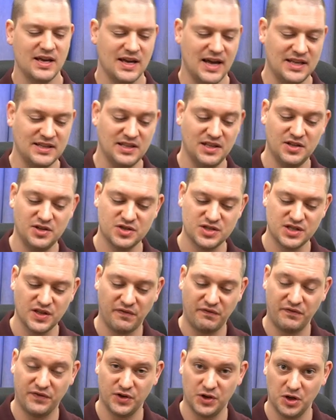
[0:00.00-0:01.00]
And then there's the
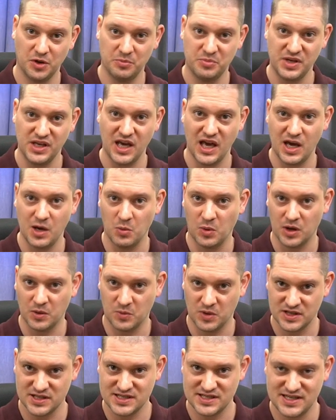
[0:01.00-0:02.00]
full
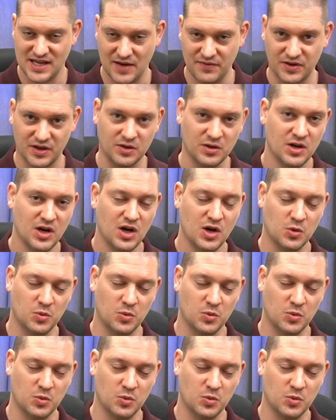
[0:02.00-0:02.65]
BA117,